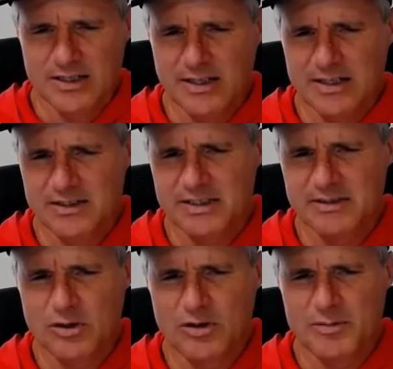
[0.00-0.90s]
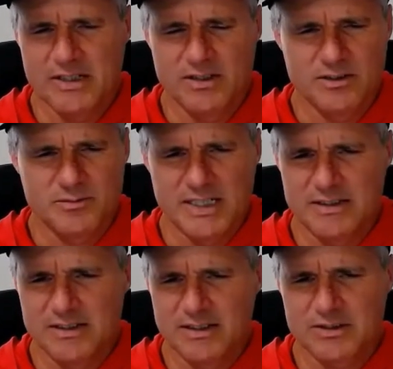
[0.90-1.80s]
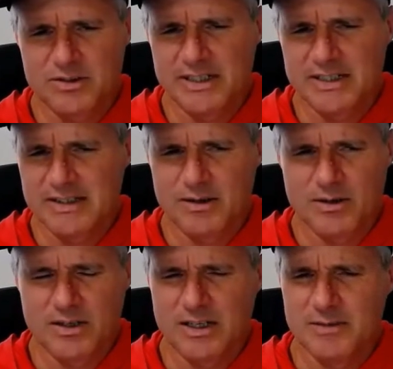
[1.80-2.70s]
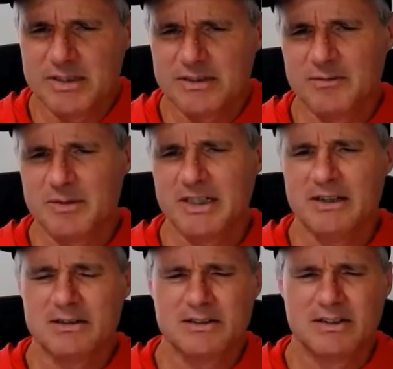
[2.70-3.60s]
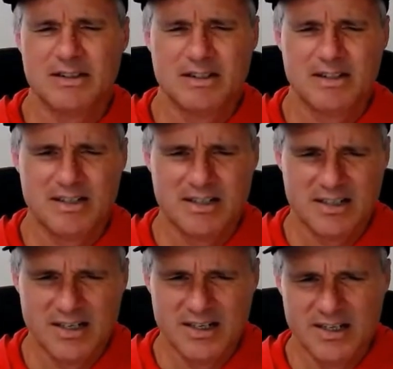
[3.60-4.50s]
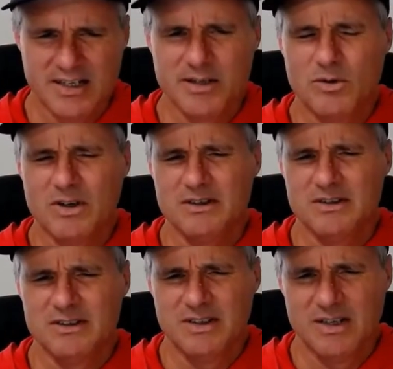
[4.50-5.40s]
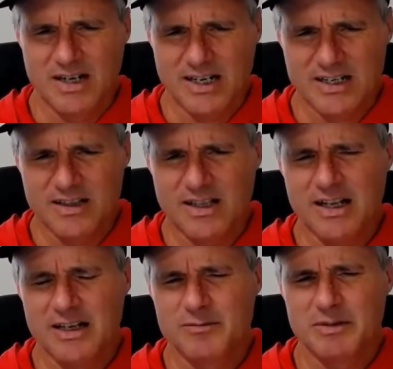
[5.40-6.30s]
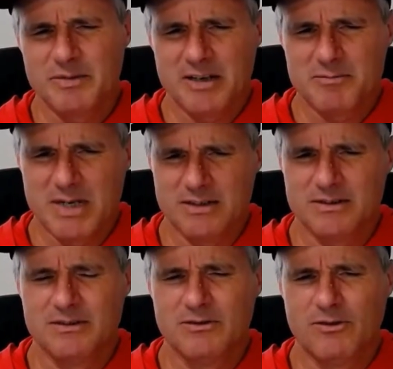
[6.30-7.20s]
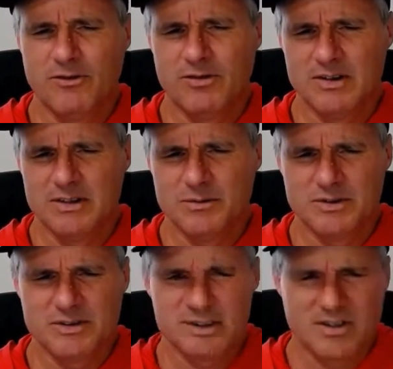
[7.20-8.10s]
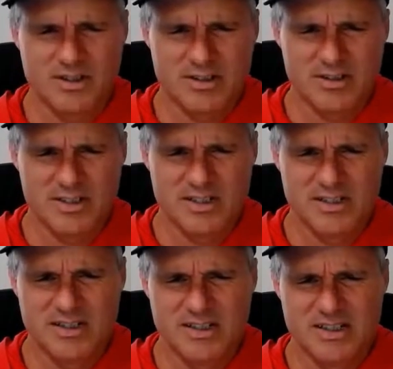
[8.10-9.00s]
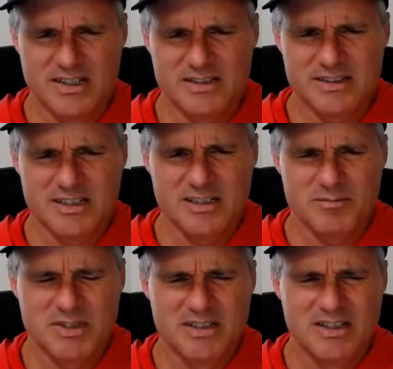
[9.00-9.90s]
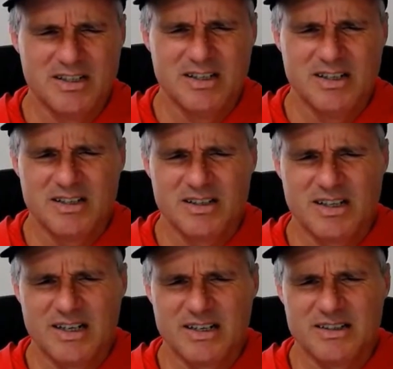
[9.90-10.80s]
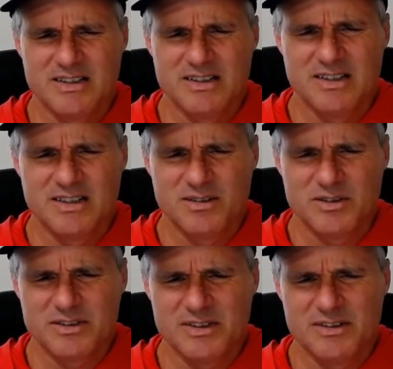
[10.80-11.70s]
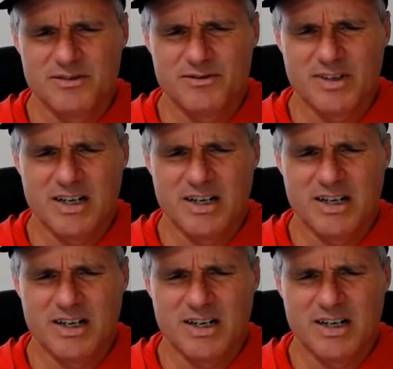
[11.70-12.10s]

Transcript: And Steve told me, he goes, "Man, this Electronic Tower climb is something else." And it was. I climbed up that mountain. It seemed like let's see, it's